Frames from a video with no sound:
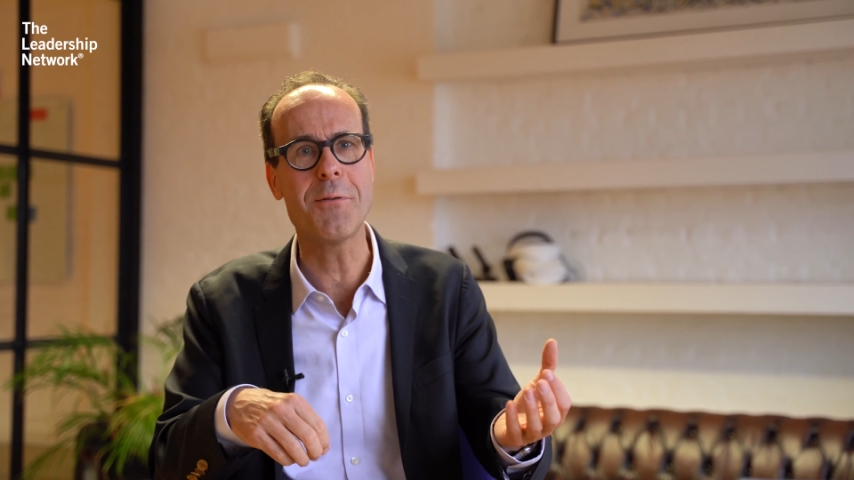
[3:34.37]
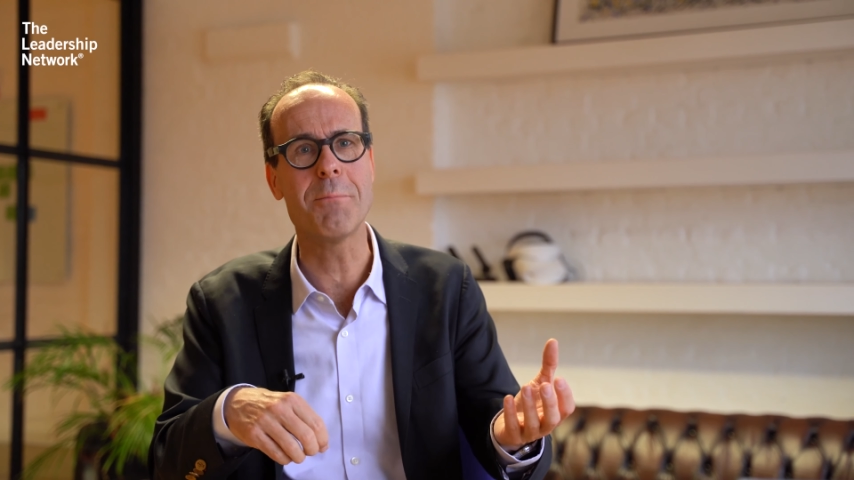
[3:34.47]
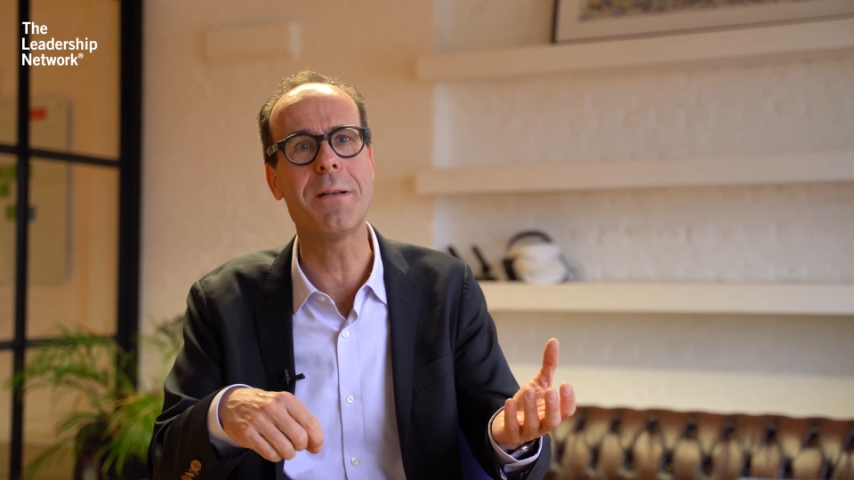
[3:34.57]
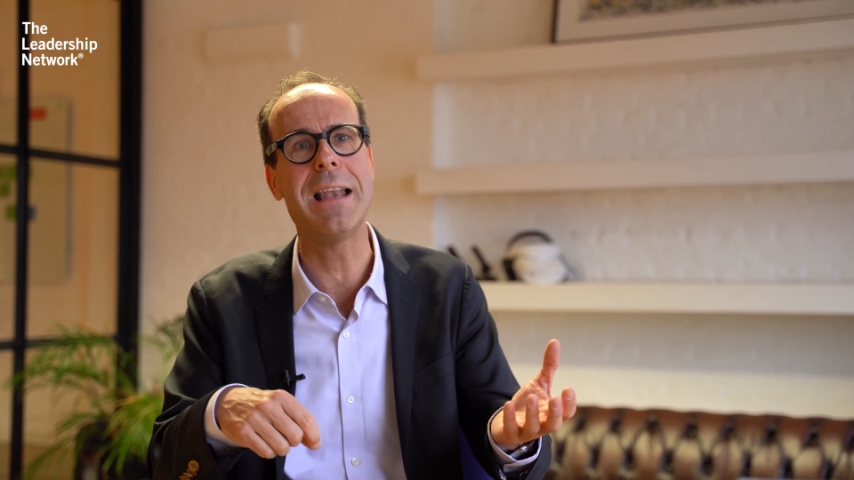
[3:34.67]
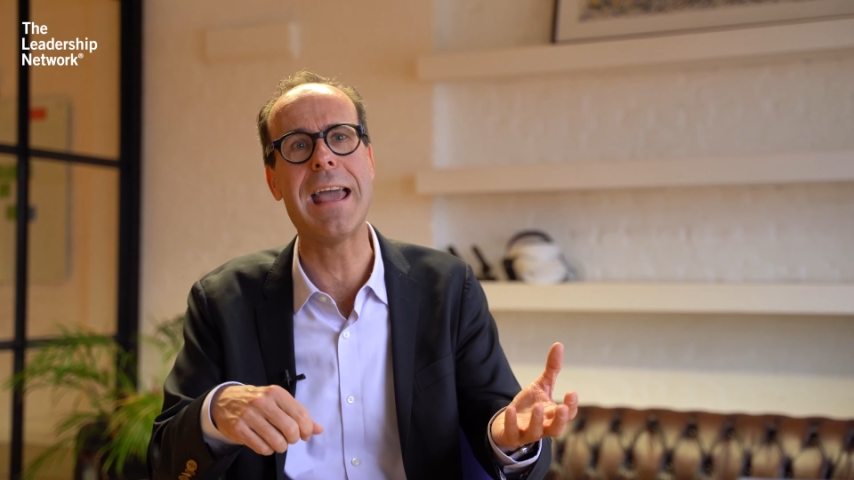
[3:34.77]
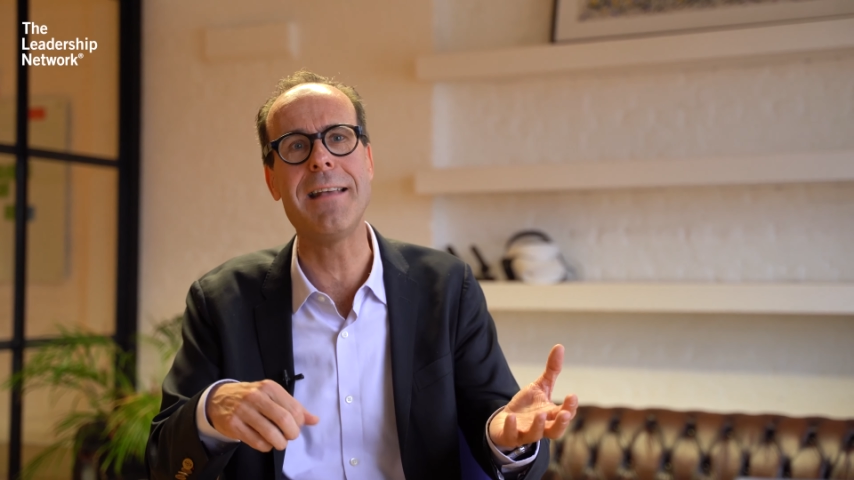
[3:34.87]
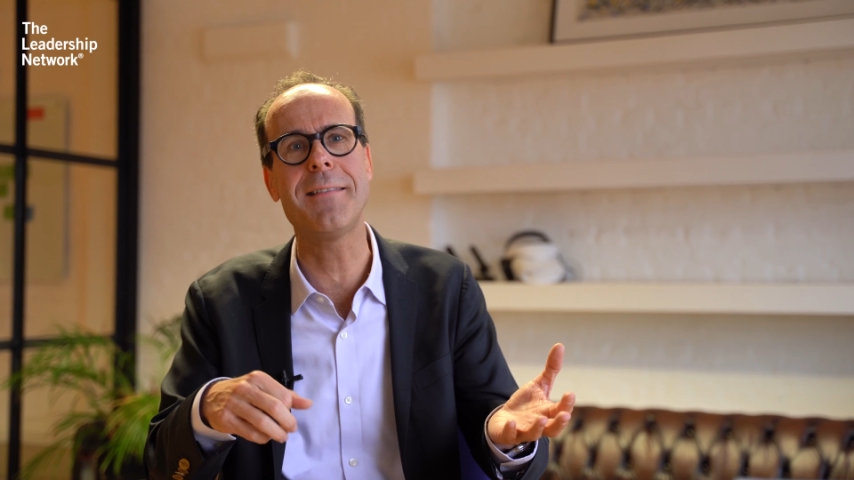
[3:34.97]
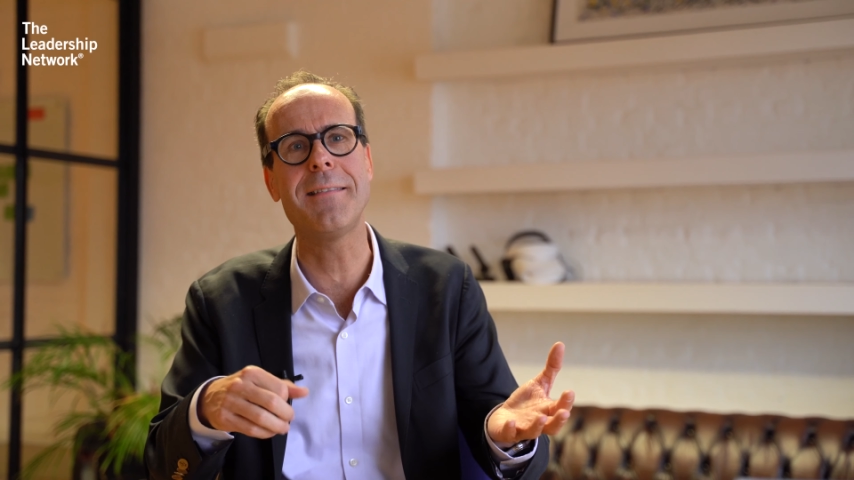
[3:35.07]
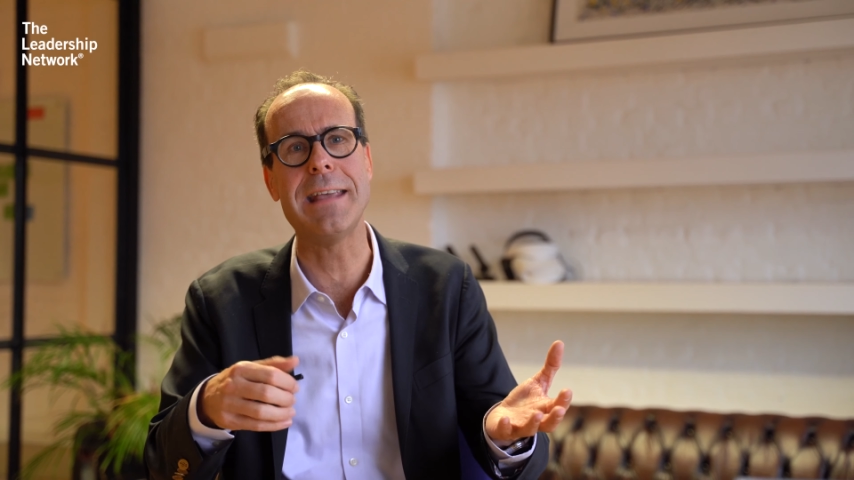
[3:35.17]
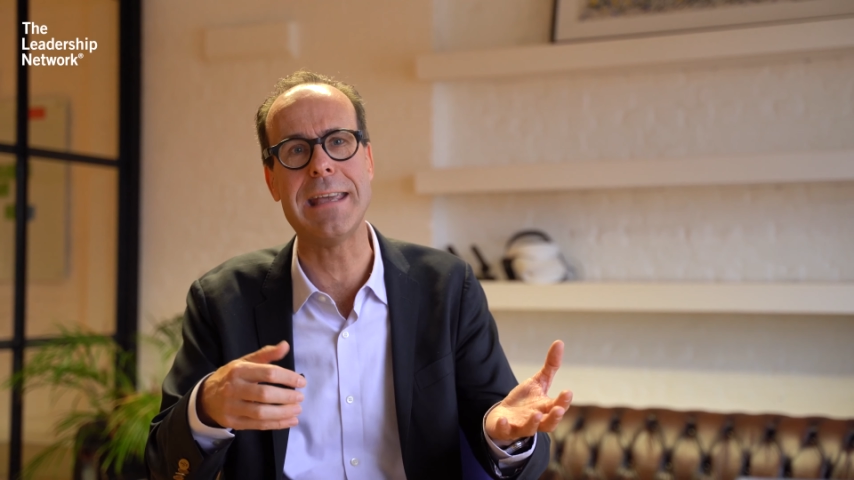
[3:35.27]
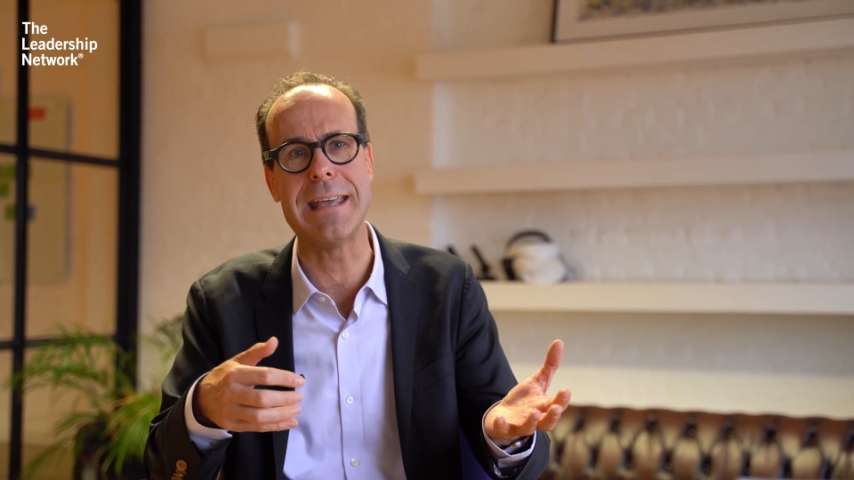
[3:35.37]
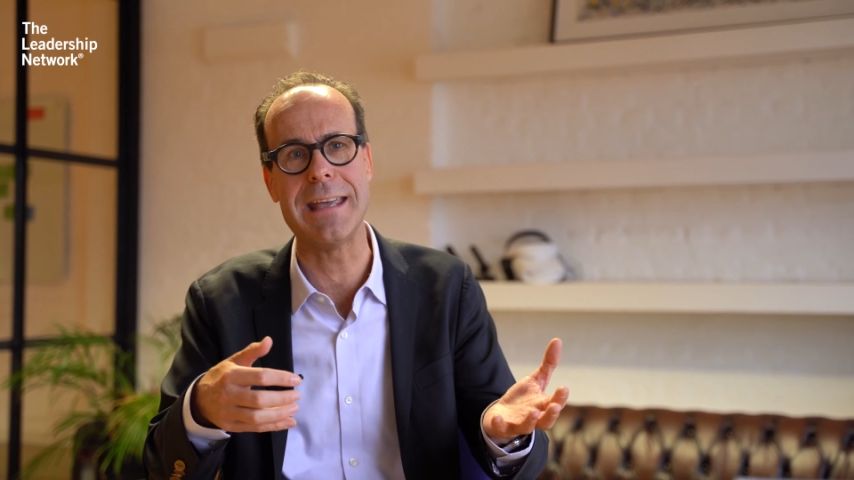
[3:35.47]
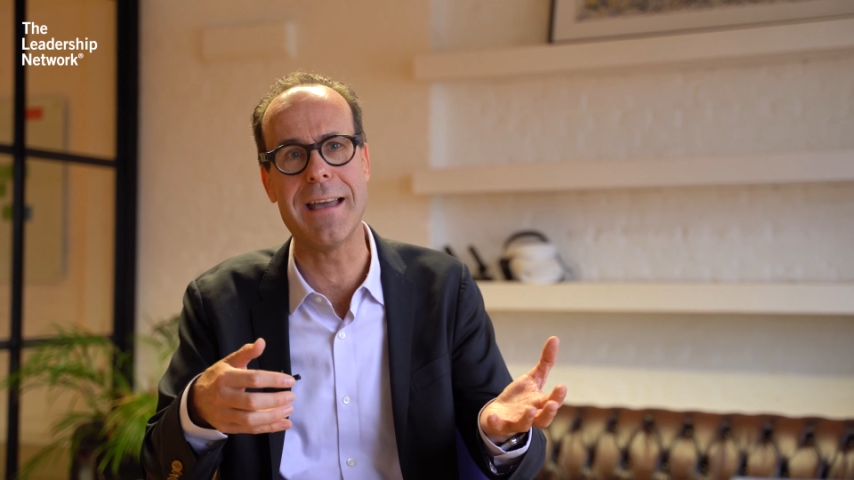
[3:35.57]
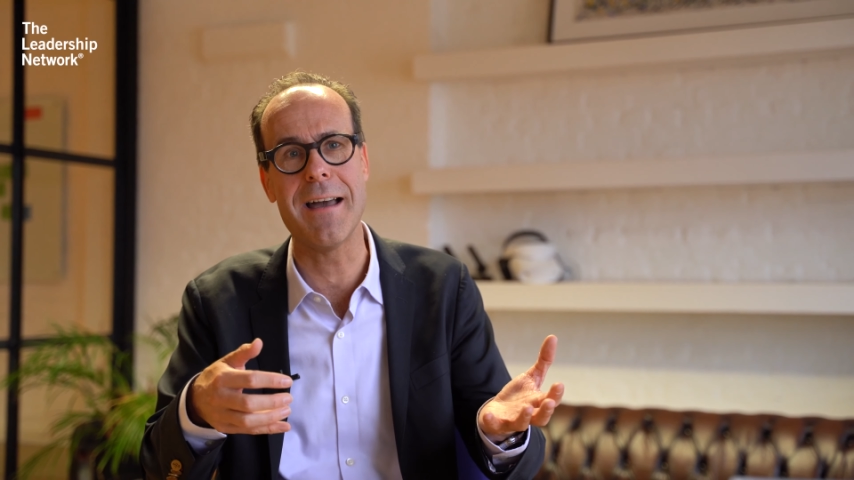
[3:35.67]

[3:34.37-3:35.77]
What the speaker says: to place the